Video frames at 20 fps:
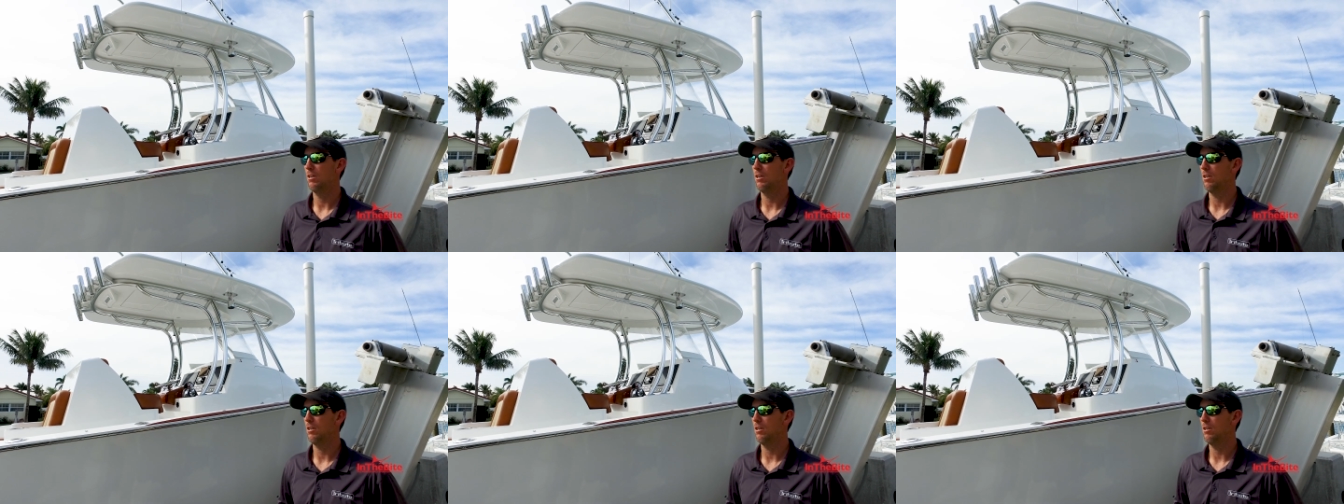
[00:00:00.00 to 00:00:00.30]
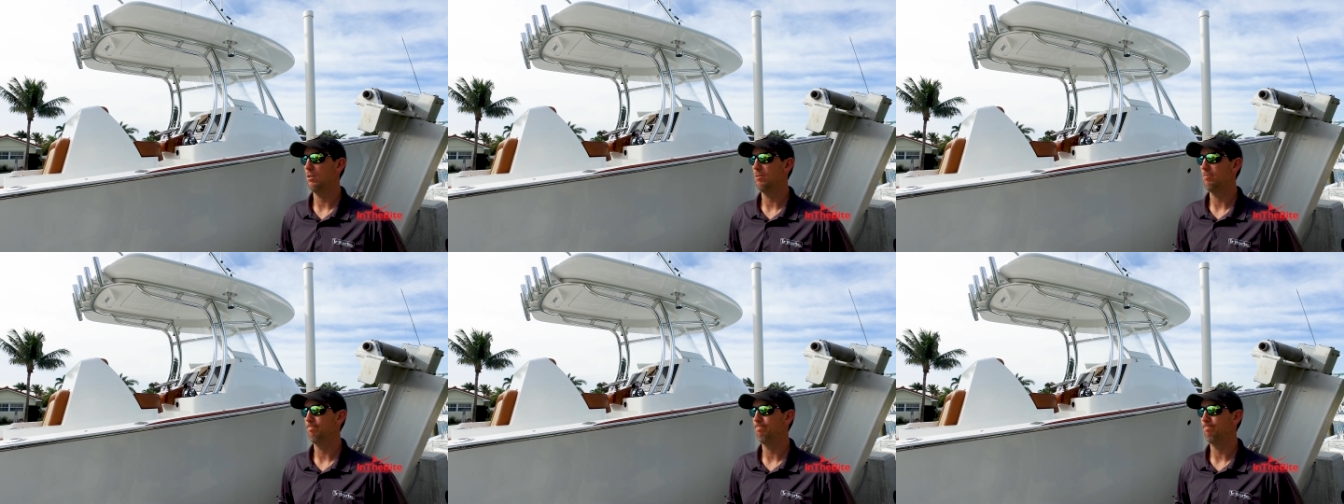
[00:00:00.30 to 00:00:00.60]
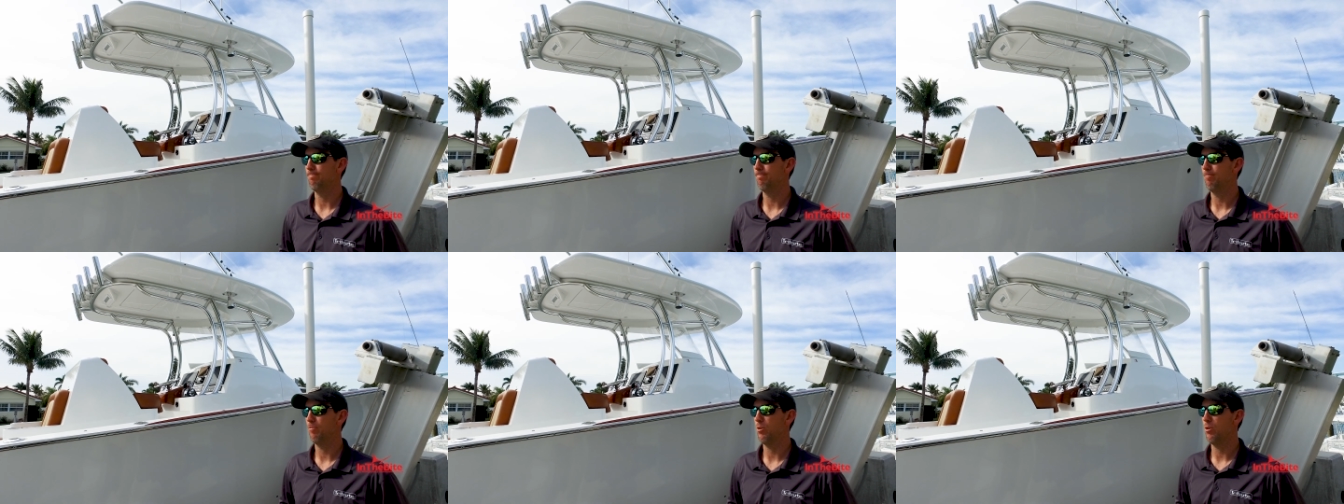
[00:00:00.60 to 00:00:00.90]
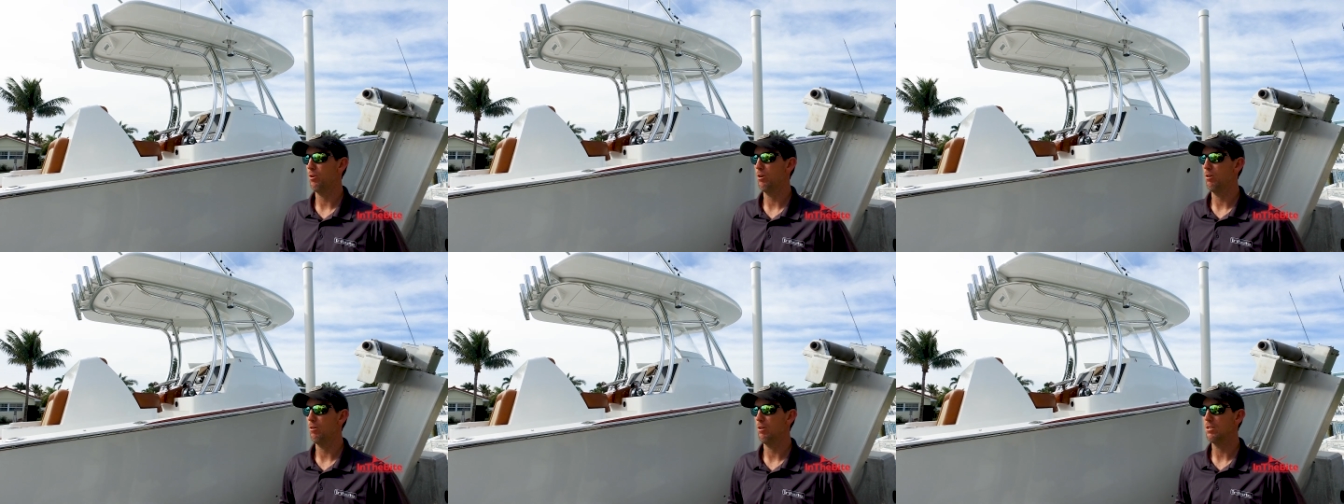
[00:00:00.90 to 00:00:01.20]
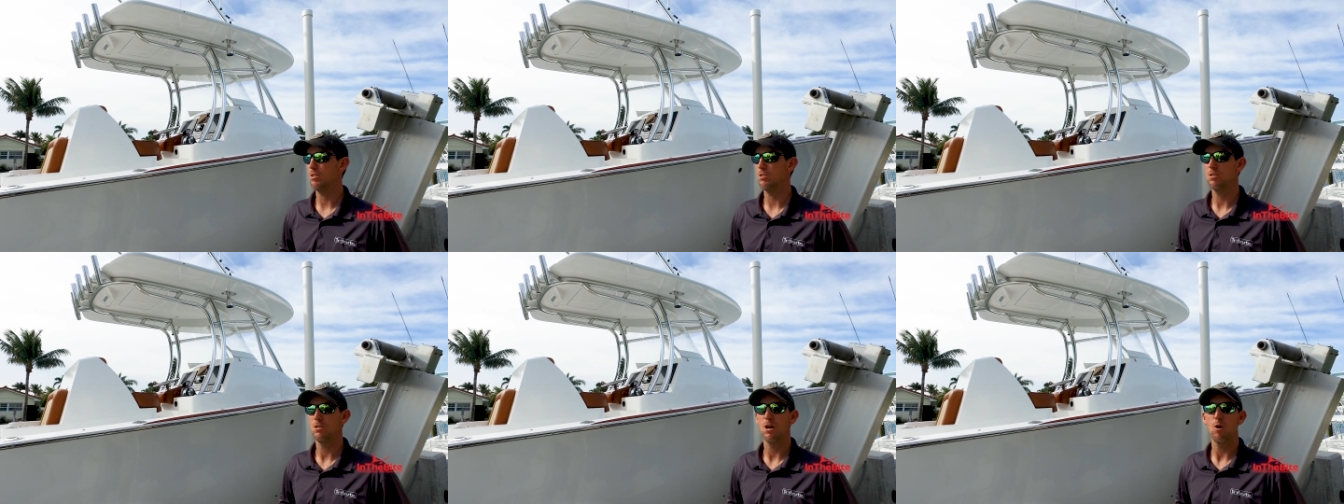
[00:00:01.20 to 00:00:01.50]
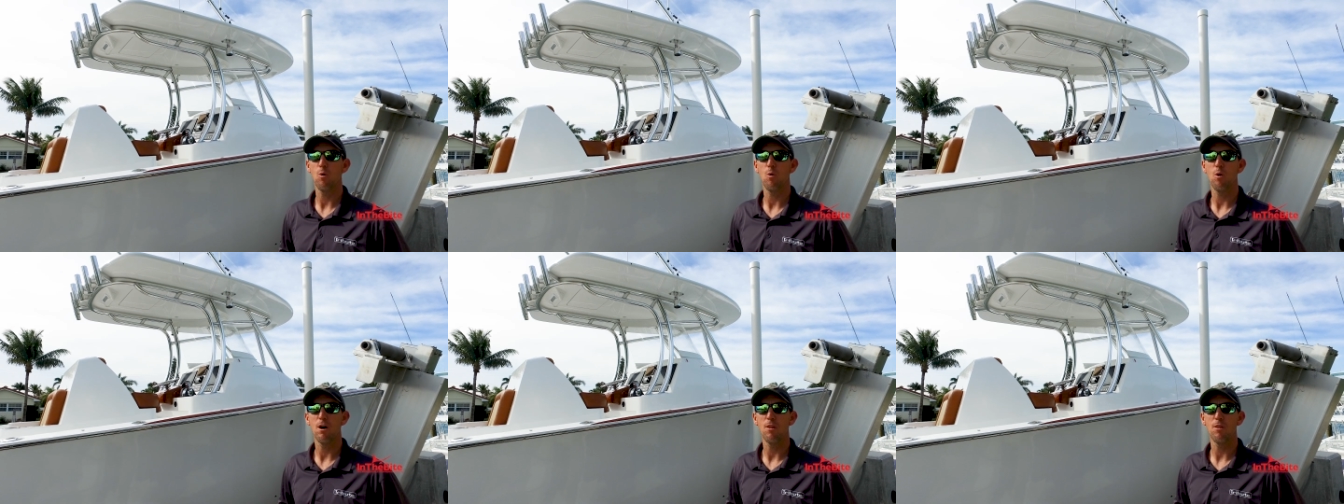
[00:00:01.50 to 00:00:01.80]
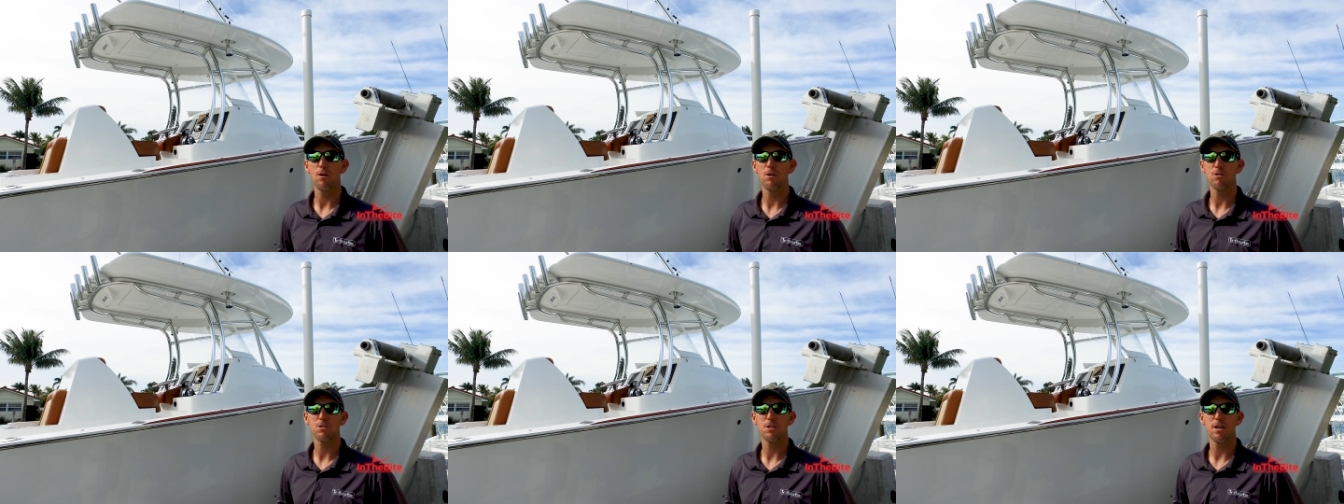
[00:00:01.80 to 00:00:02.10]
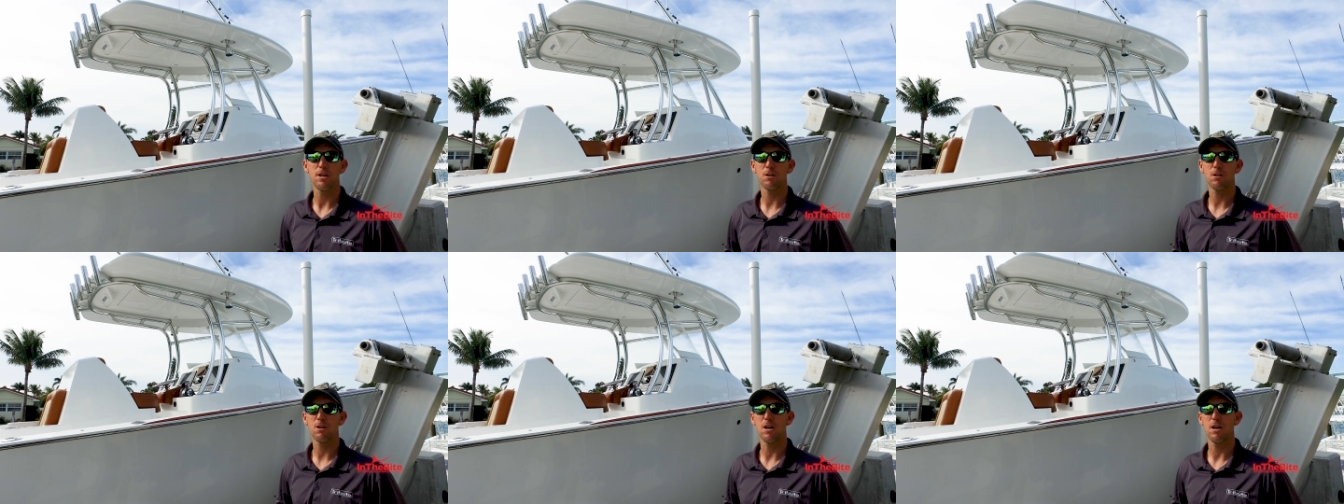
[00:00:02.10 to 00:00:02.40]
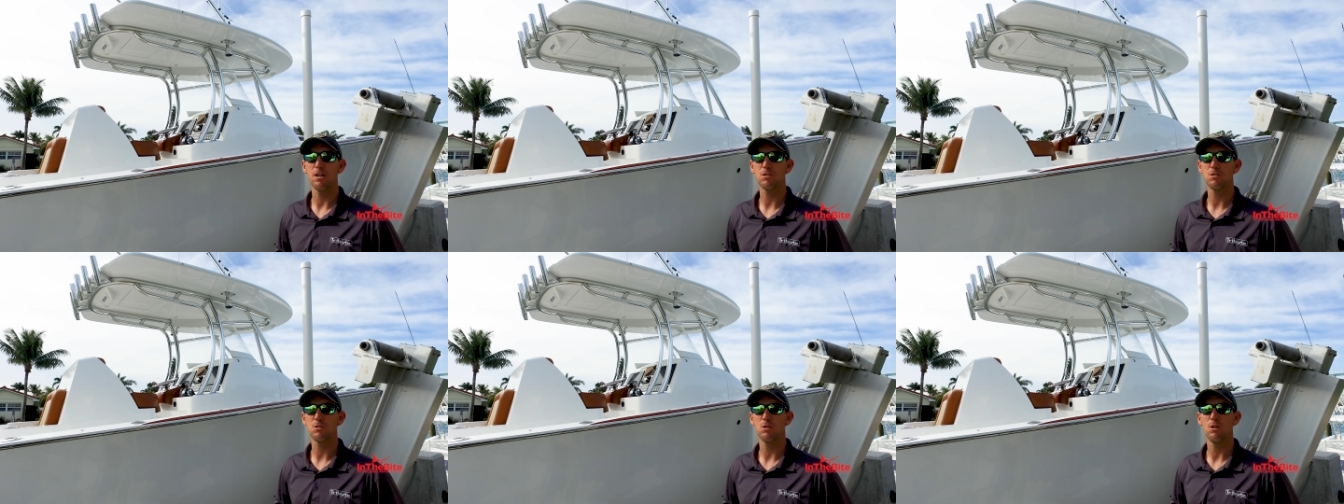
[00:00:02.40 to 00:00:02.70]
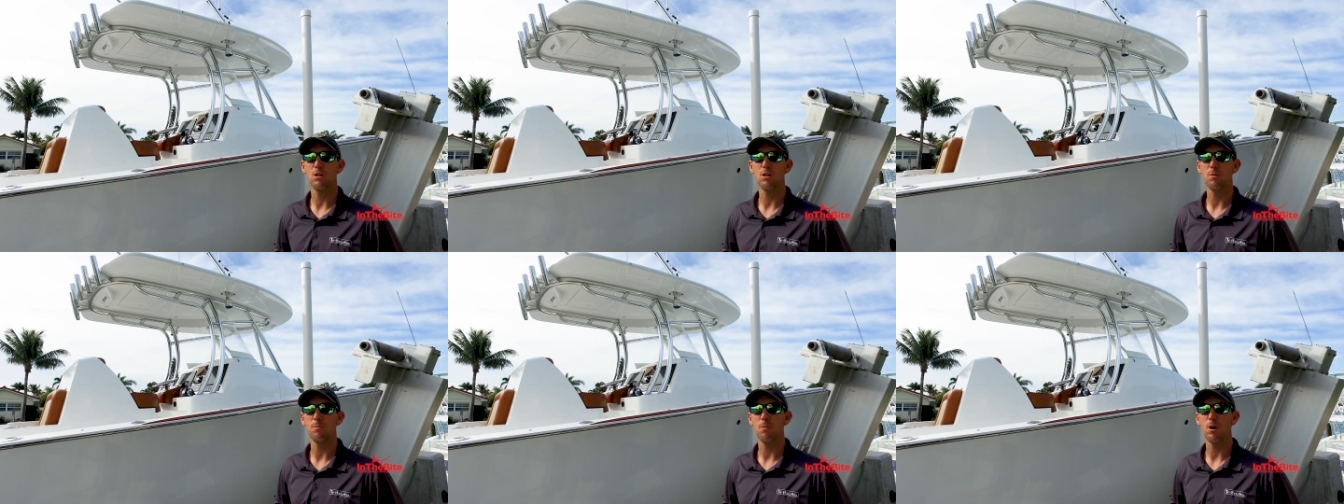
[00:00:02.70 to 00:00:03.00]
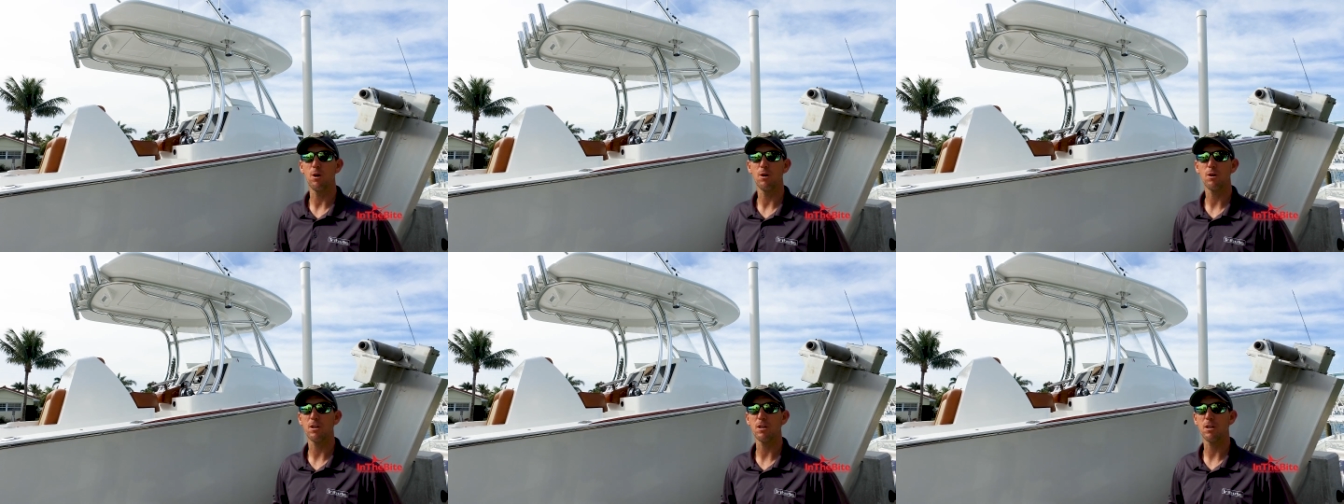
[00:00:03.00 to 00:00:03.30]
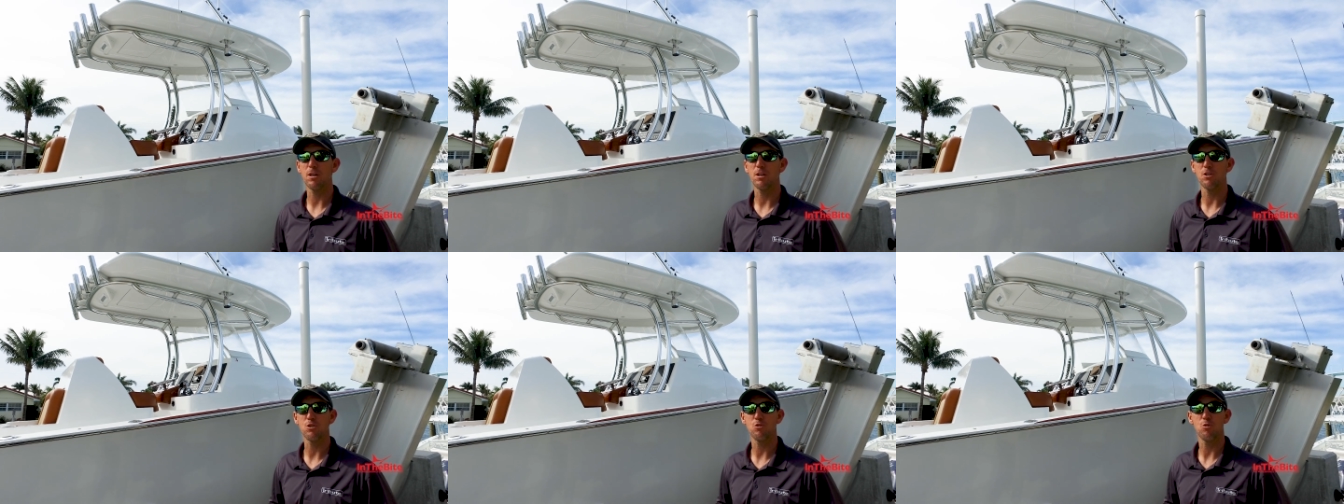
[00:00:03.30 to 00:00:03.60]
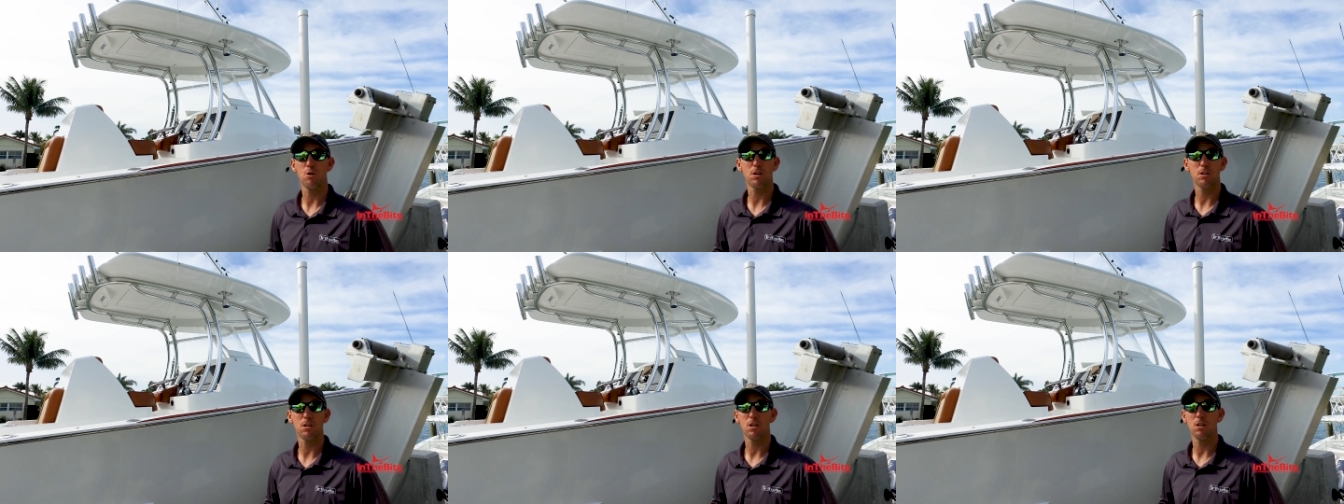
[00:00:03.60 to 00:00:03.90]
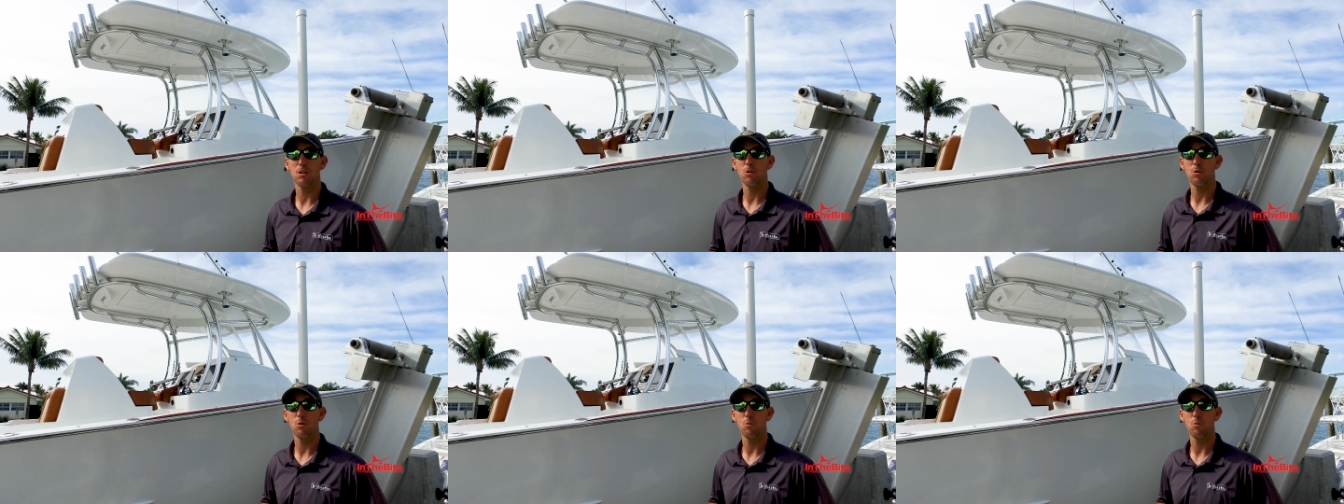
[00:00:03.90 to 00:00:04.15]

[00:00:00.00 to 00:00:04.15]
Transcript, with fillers: Um, there is no other center console in the market constructed